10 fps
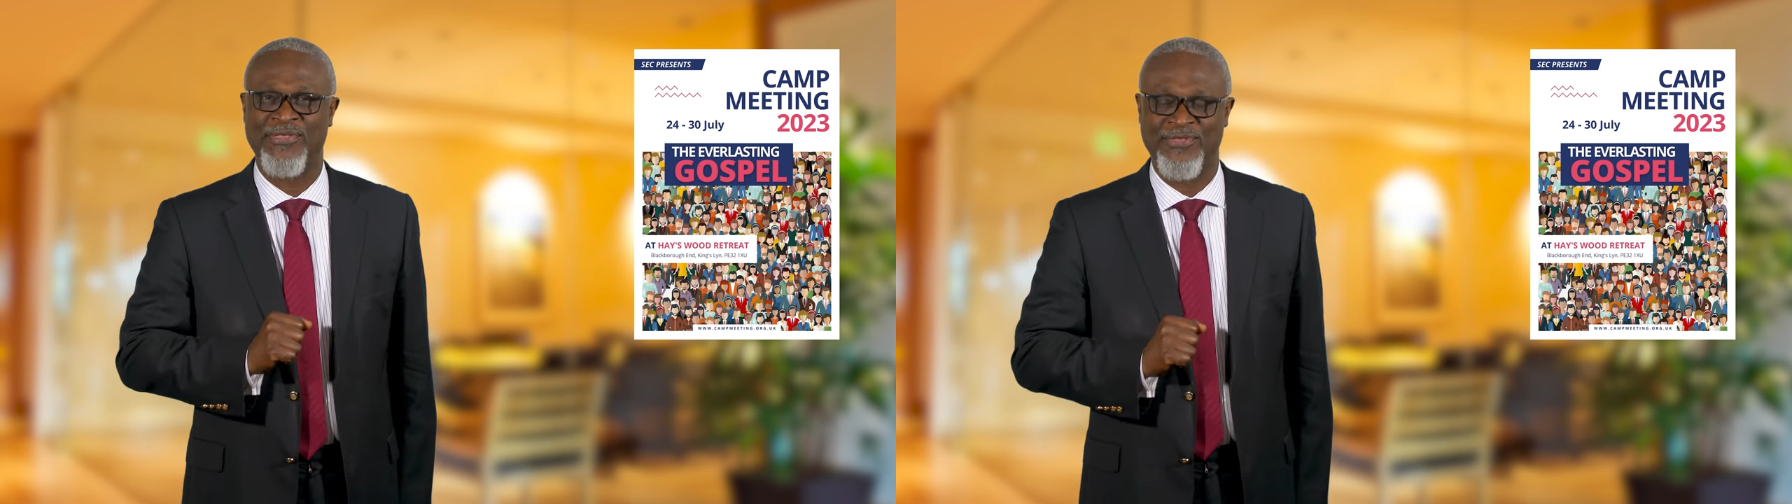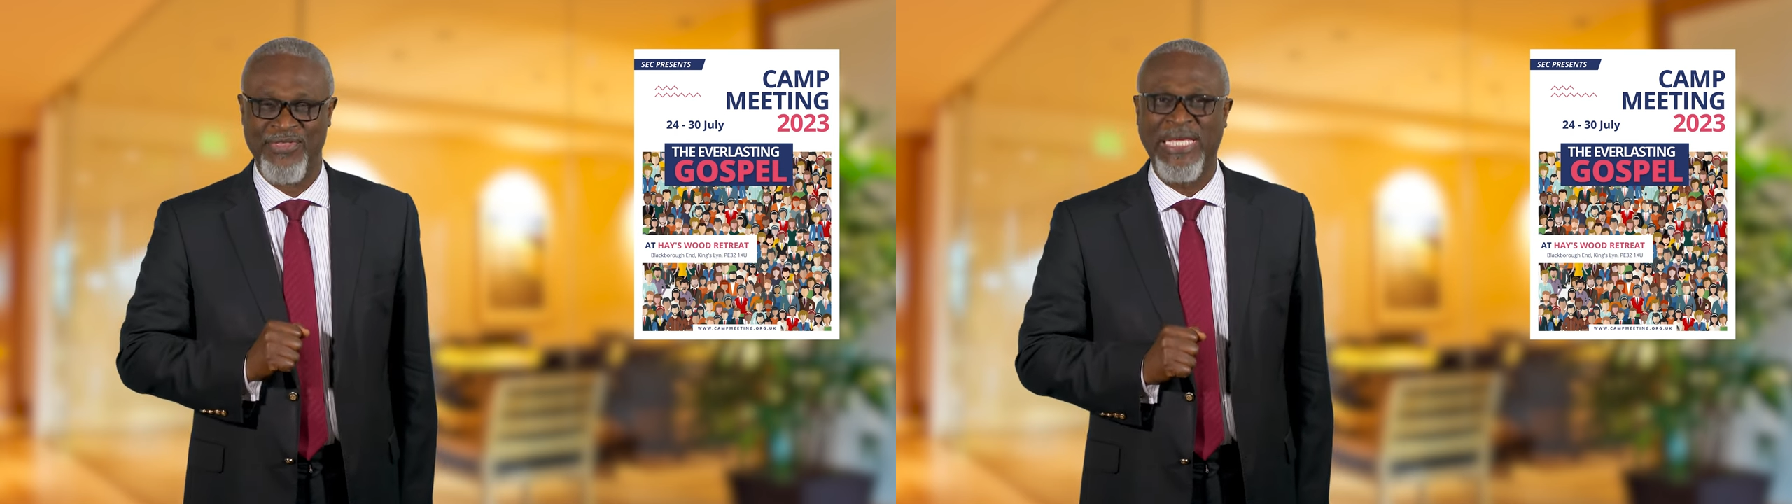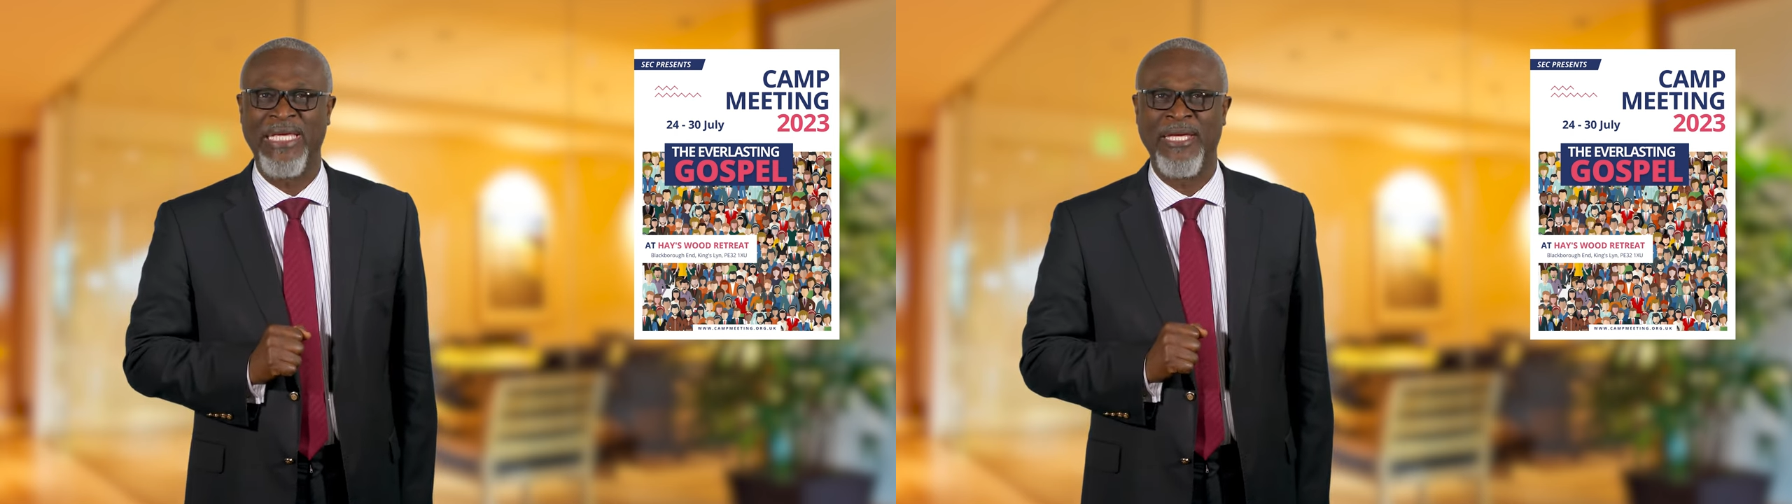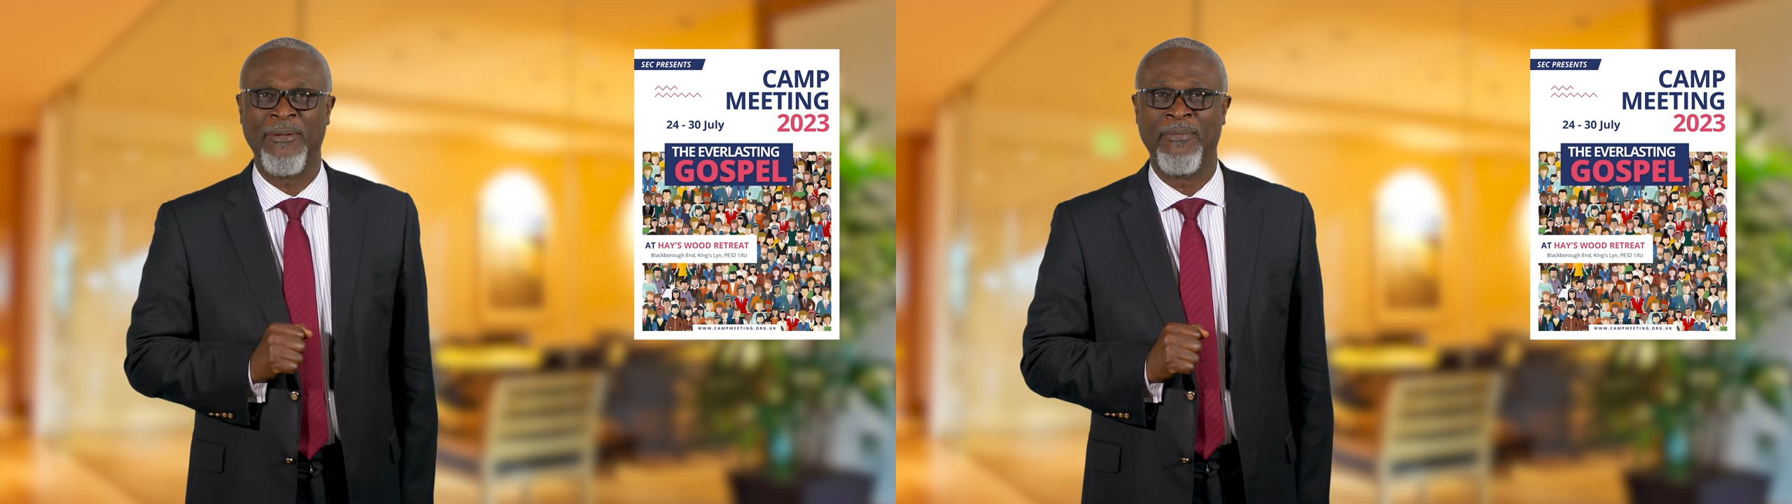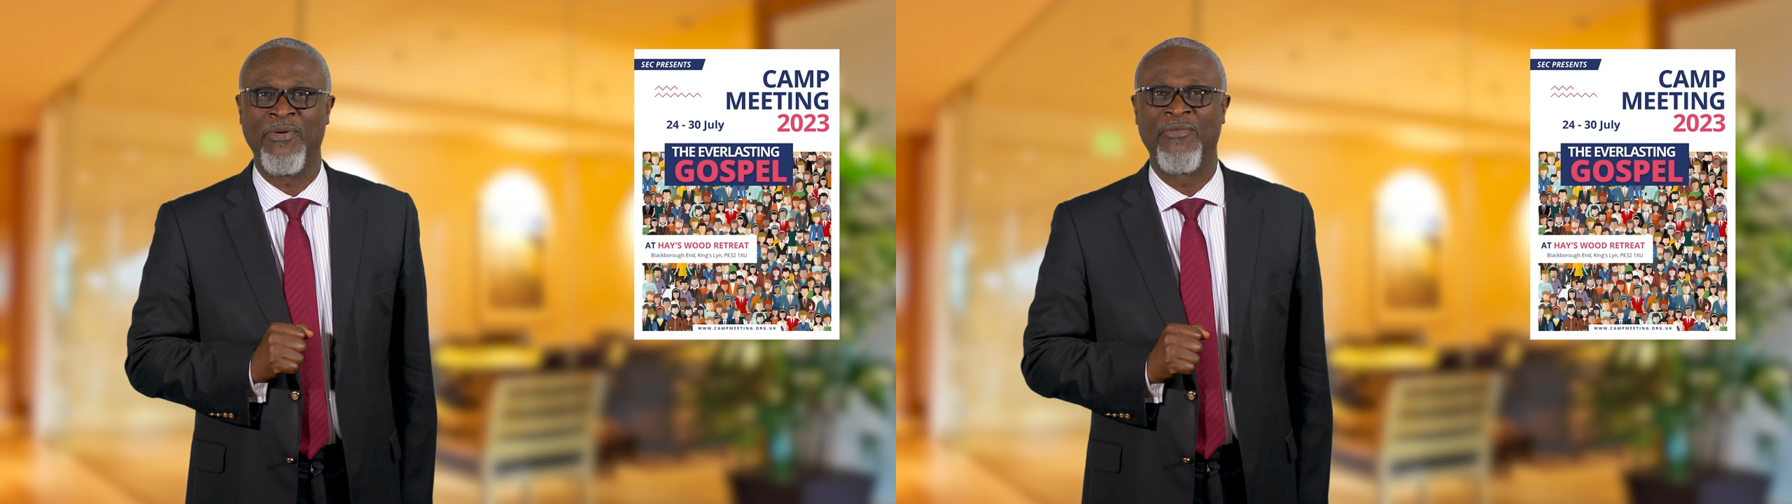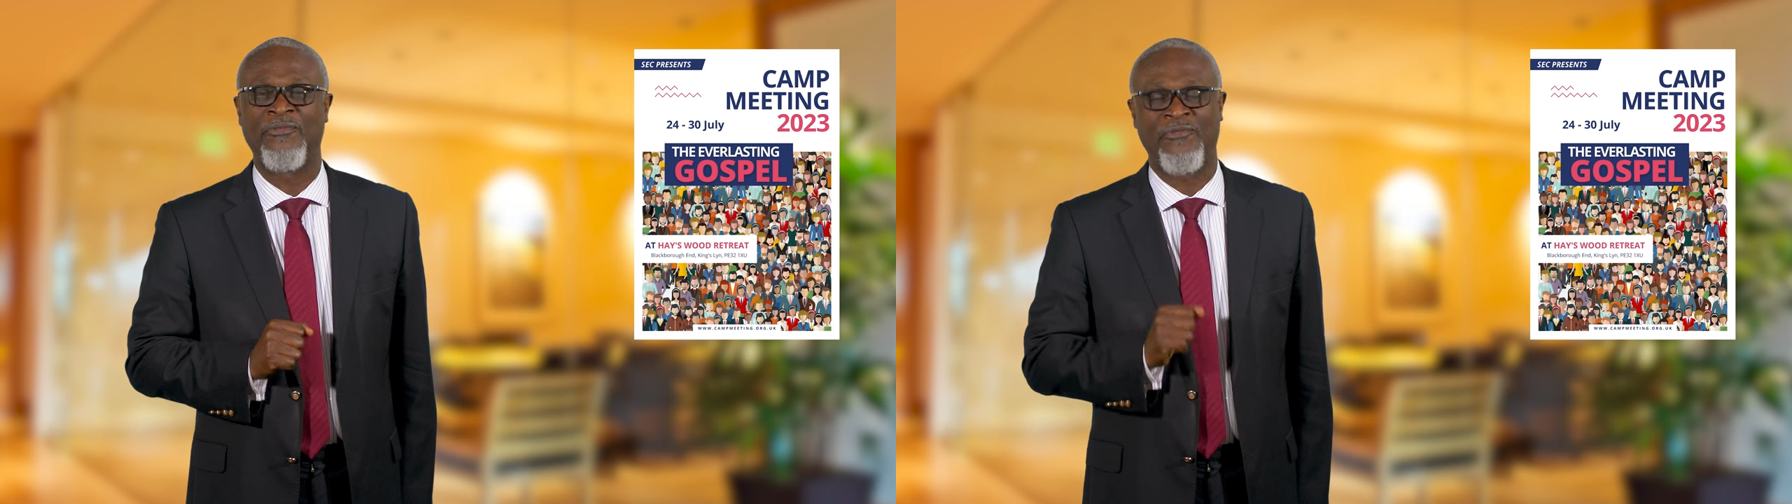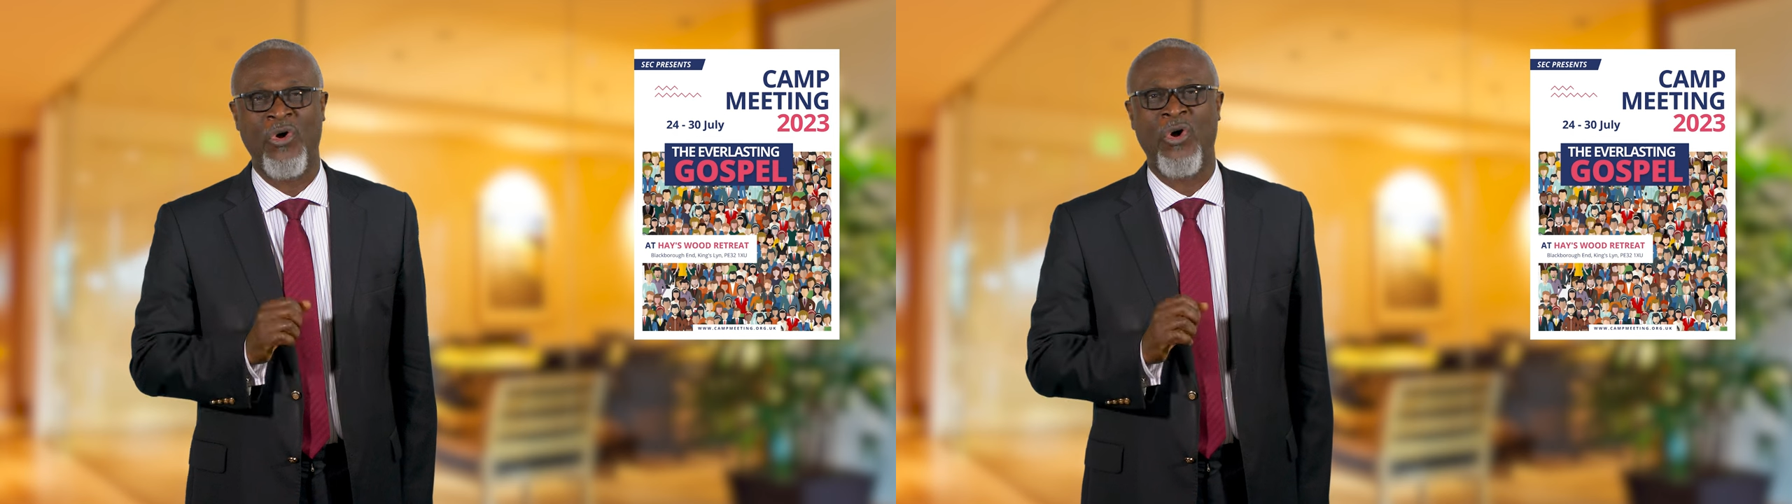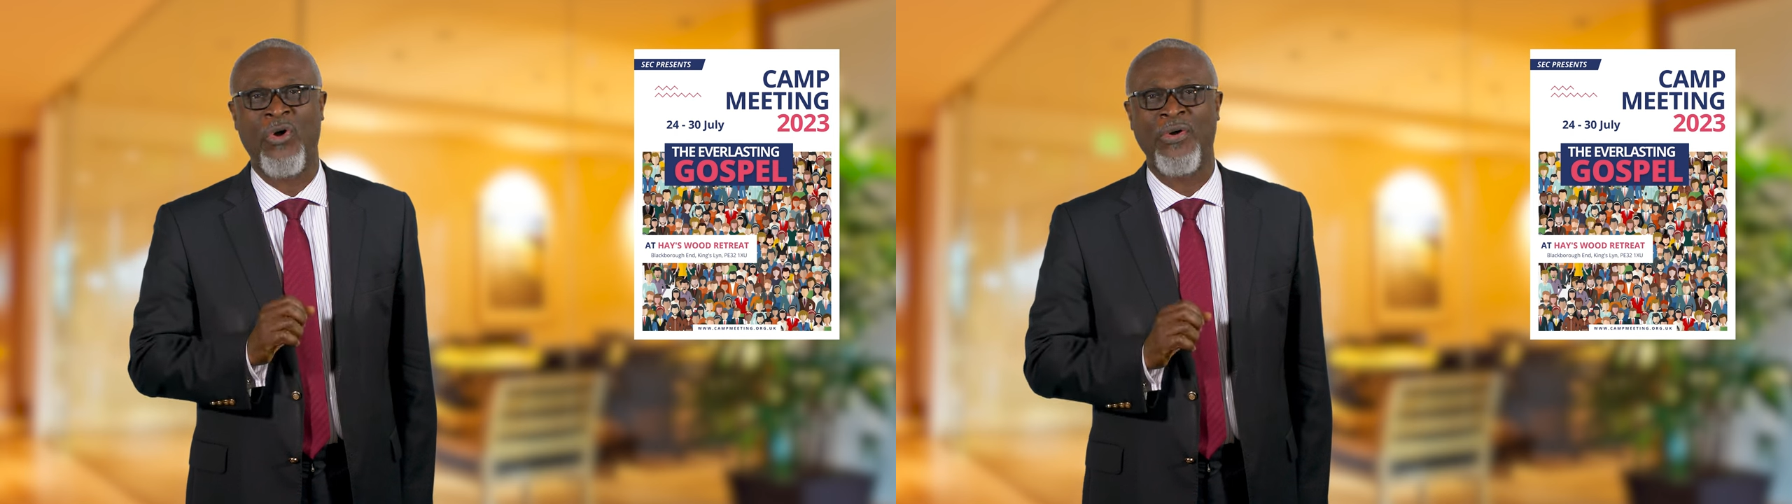theme
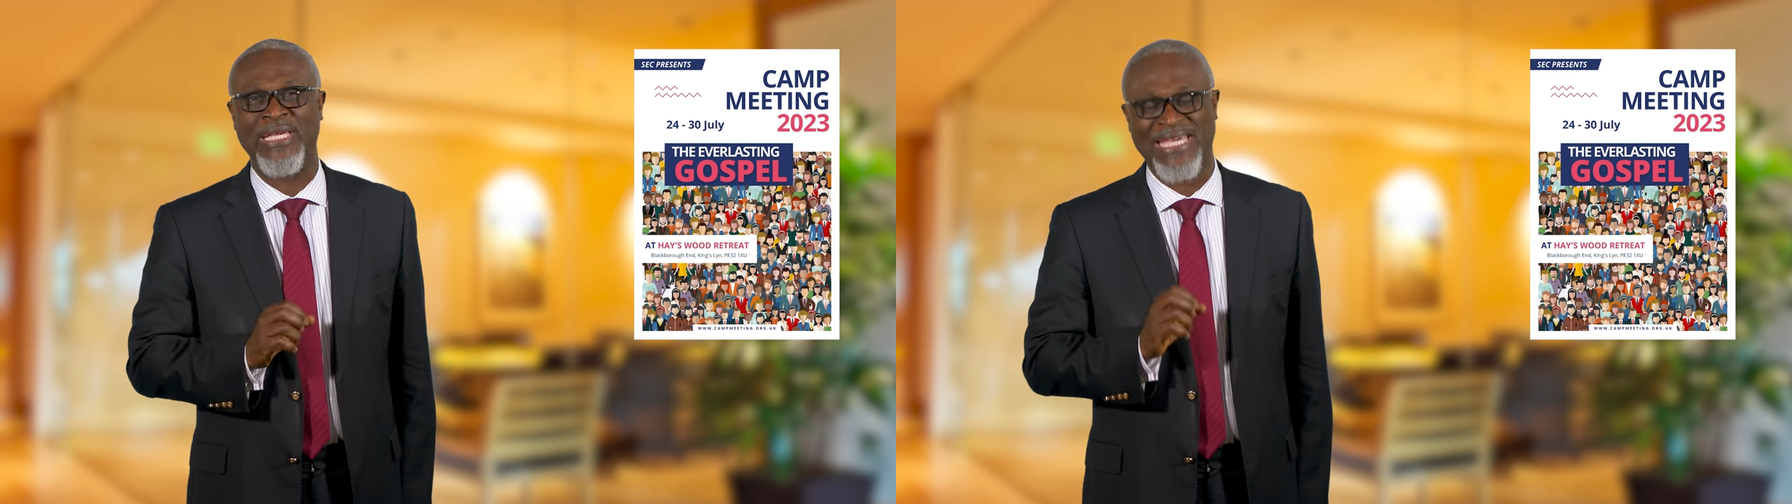for